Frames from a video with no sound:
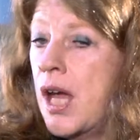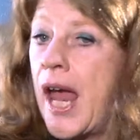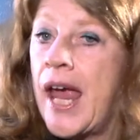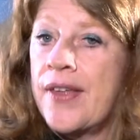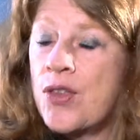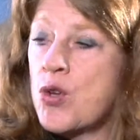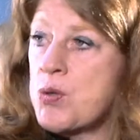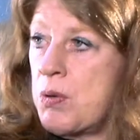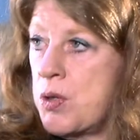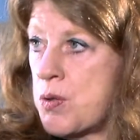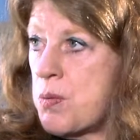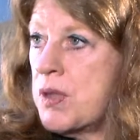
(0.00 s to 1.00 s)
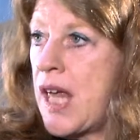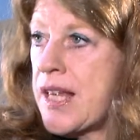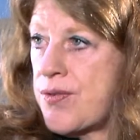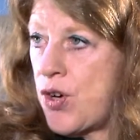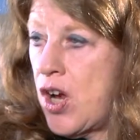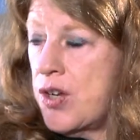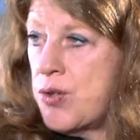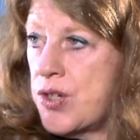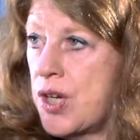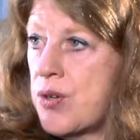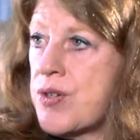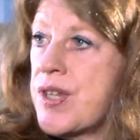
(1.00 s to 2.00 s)
And those windows would last for 100
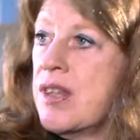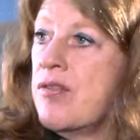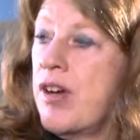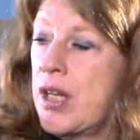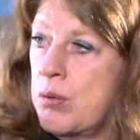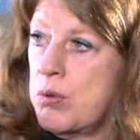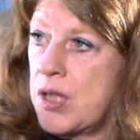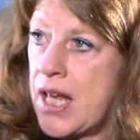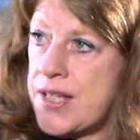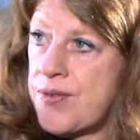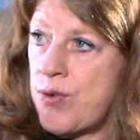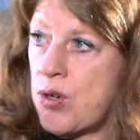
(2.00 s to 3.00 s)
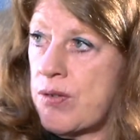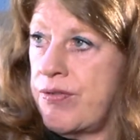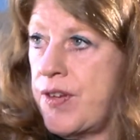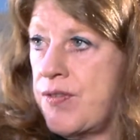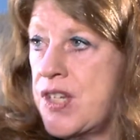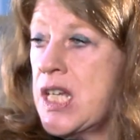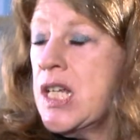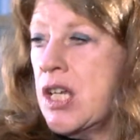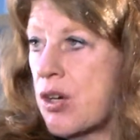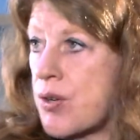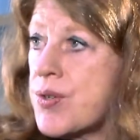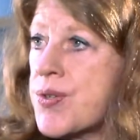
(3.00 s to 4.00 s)
years, and the vinyl will last for 15
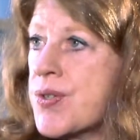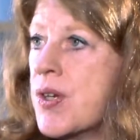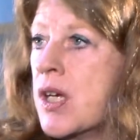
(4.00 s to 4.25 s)
years.